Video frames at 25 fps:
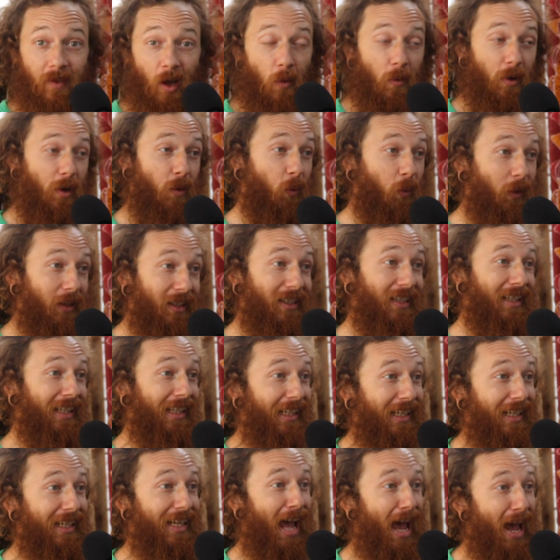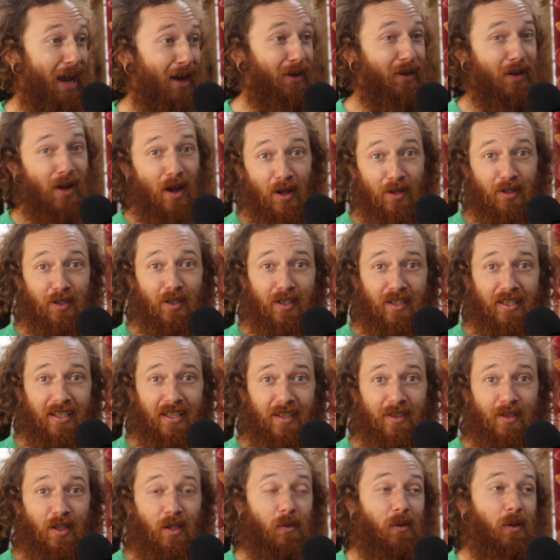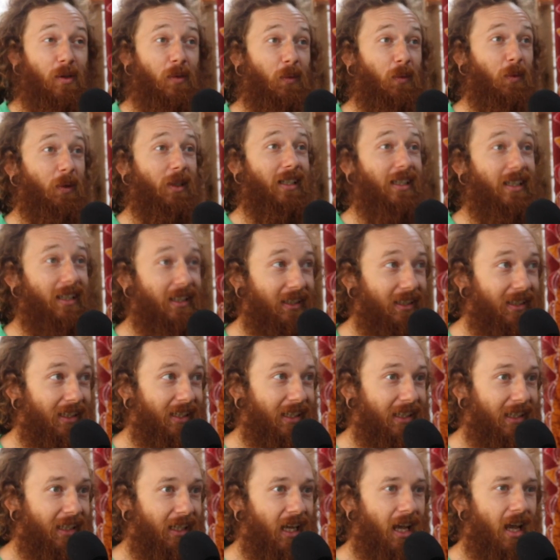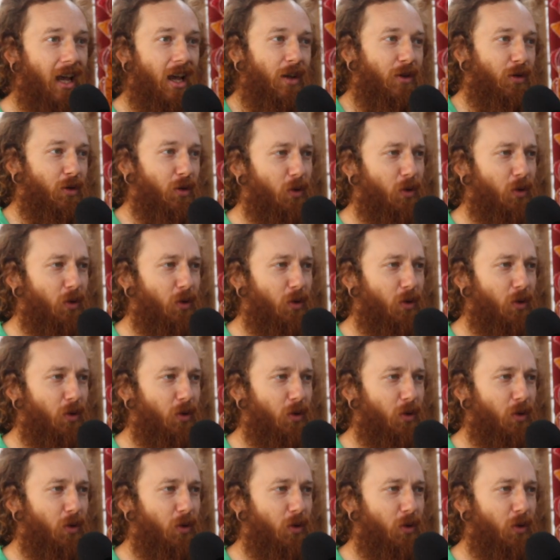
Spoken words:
Are we really in higher consciousness? Are we really